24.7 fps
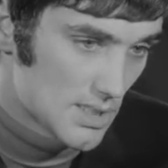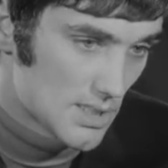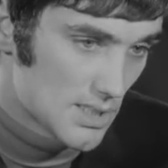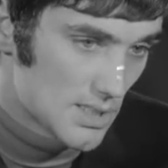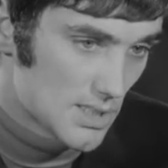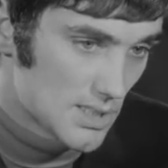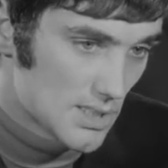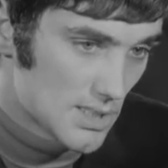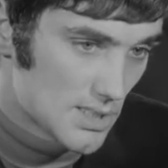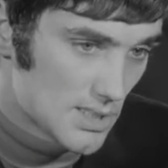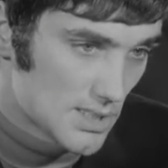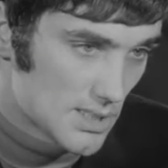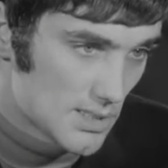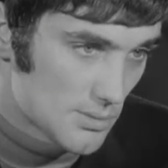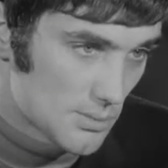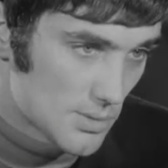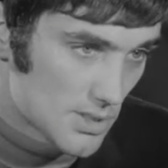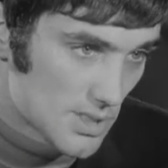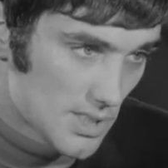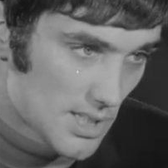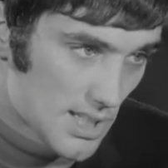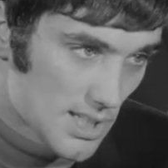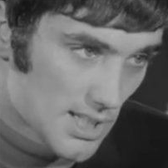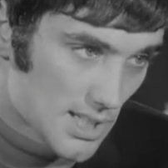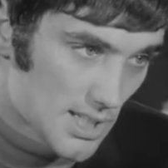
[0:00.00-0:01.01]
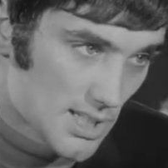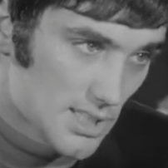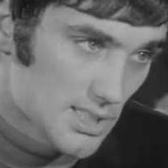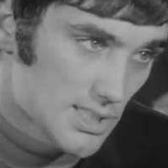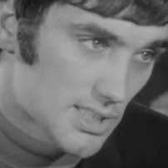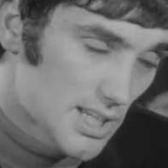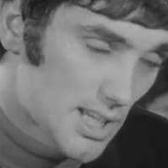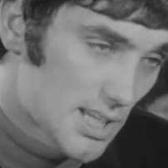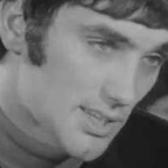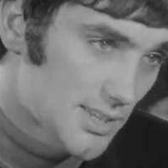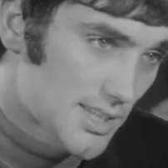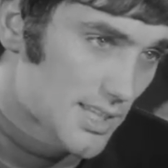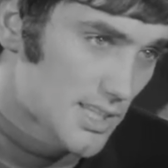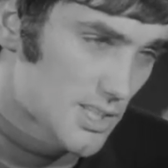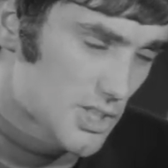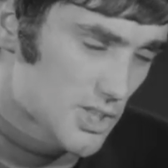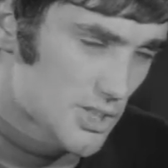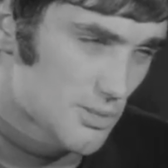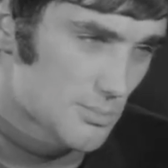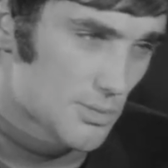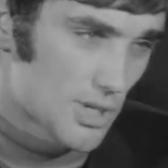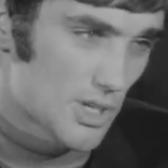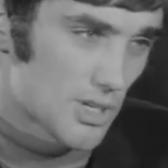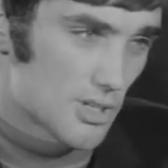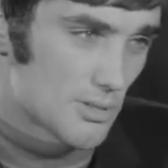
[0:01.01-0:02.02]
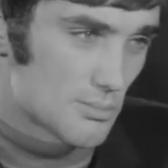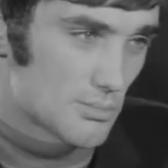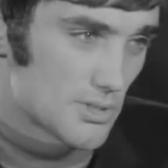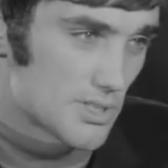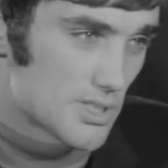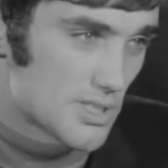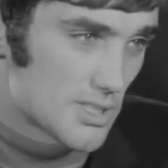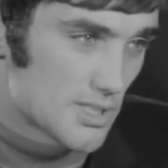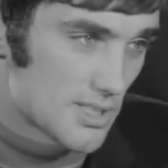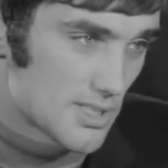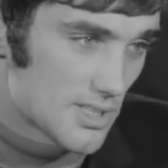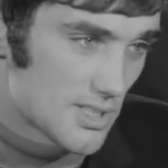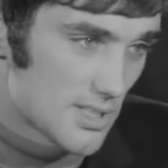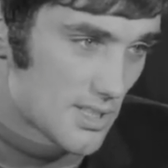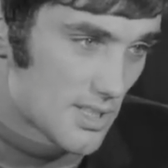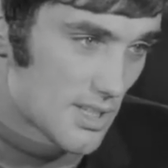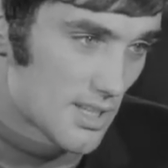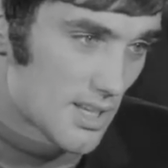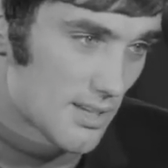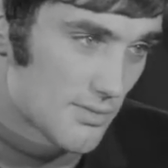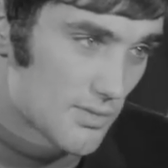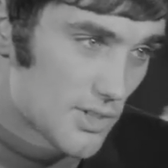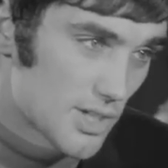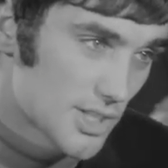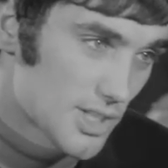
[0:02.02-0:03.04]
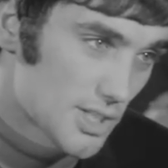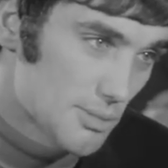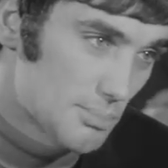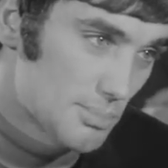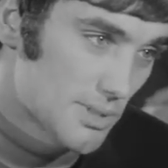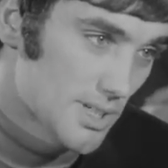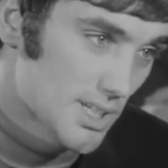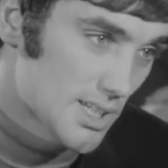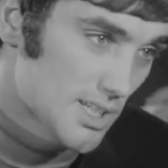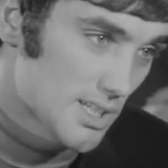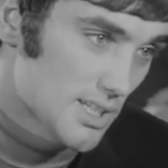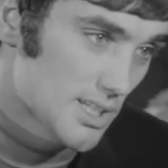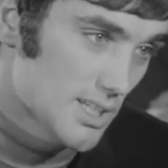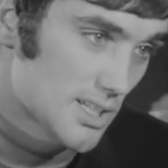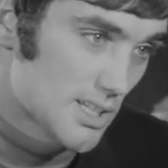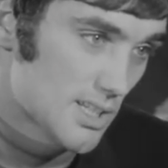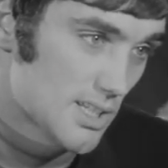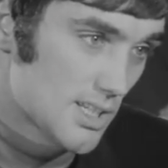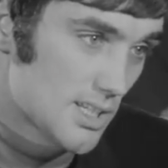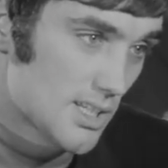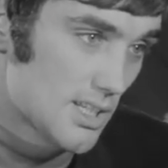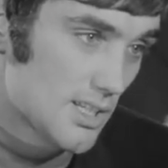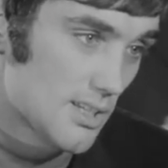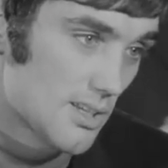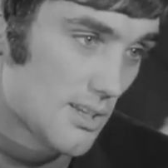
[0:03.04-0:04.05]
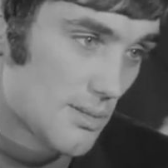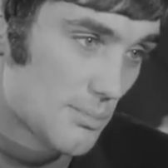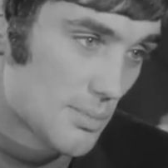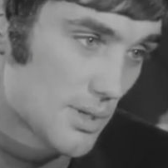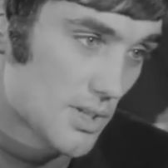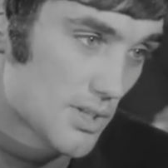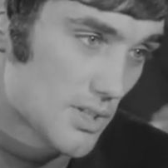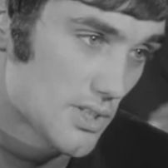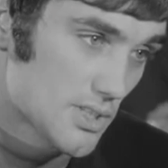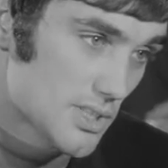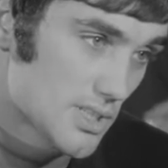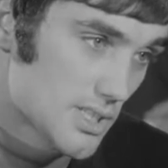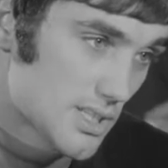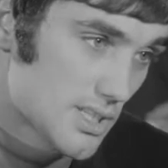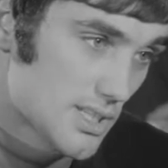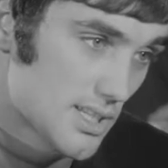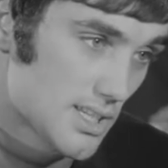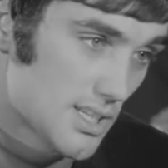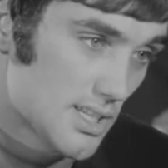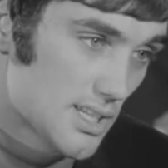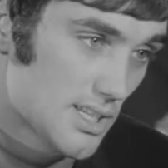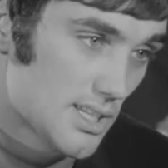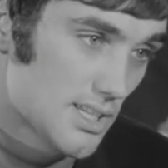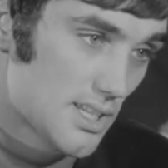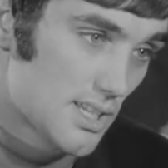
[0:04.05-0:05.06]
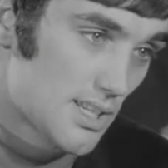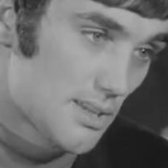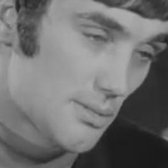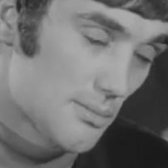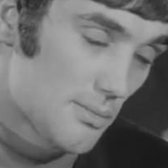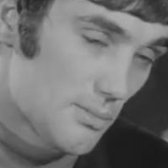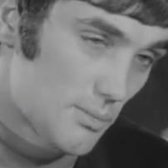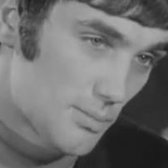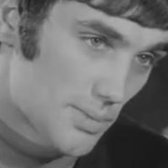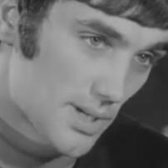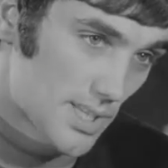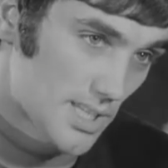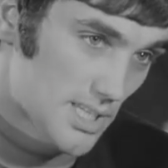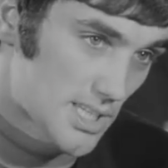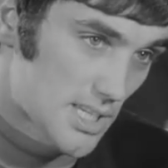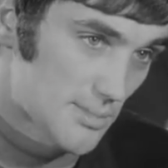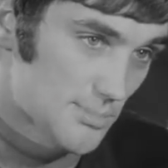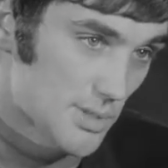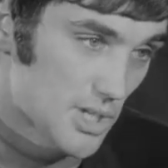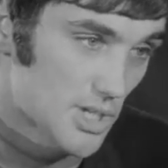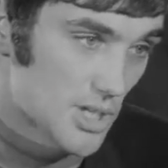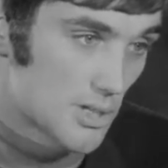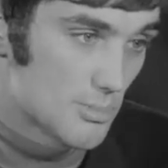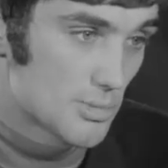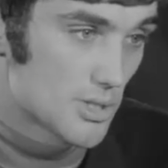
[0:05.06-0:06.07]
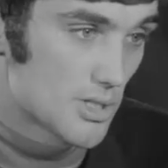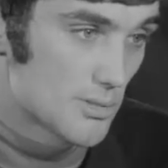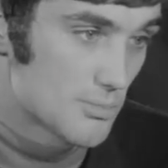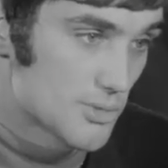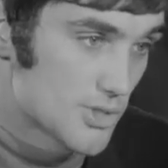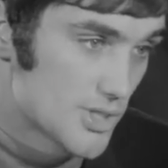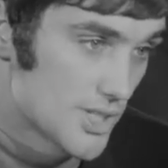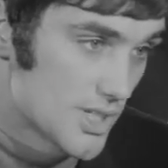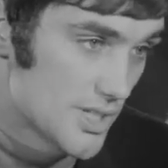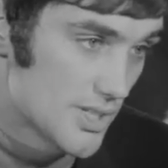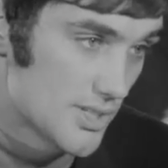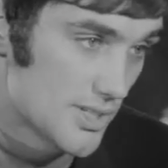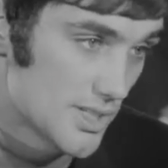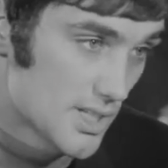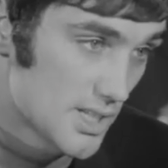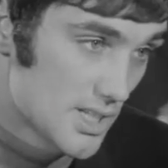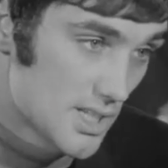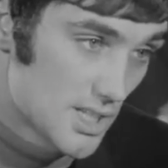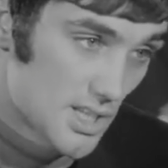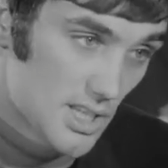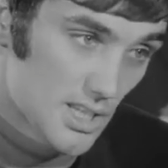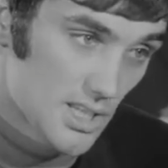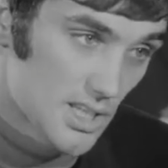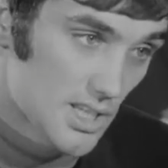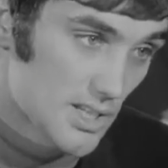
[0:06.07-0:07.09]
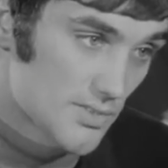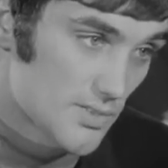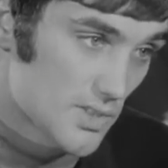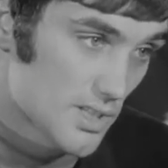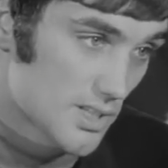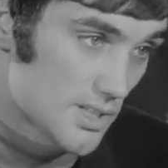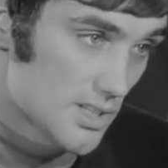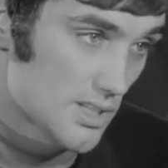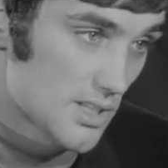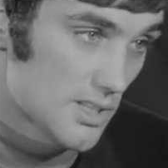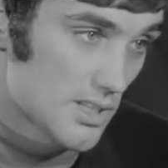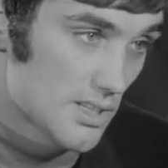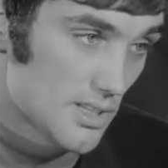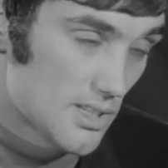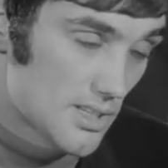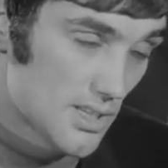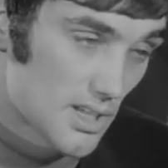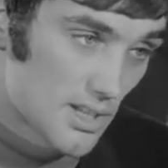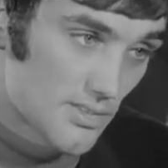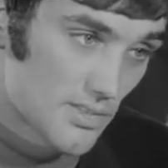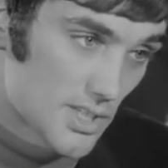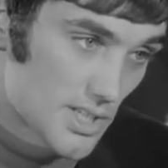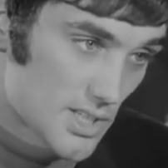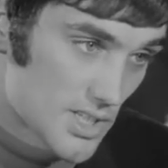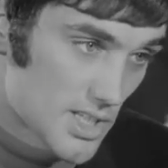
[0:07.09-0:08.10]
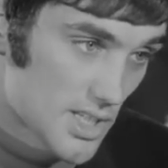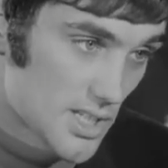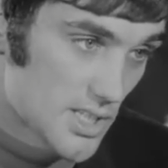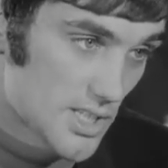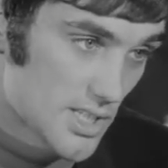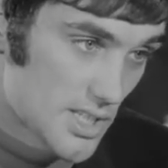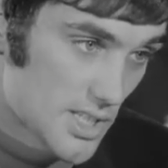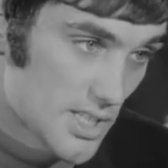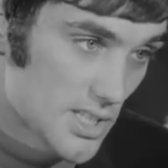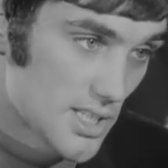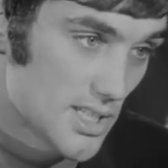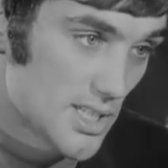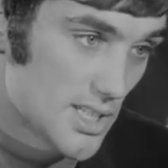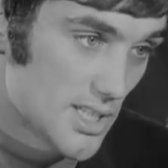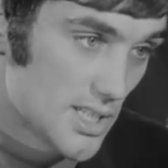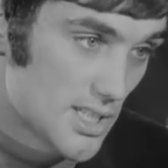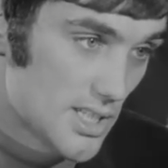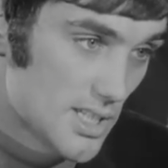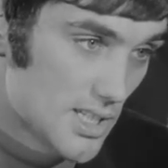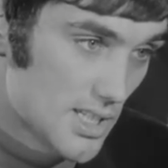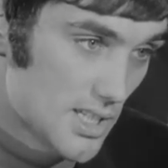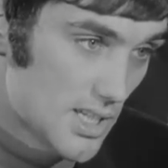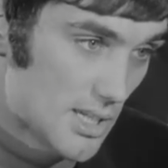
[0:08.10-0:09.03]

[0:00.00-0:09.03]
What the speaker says: Well, like I said, I think some clubs have got to pick, because by the time the cup comes round, they haven't got a chance in the league.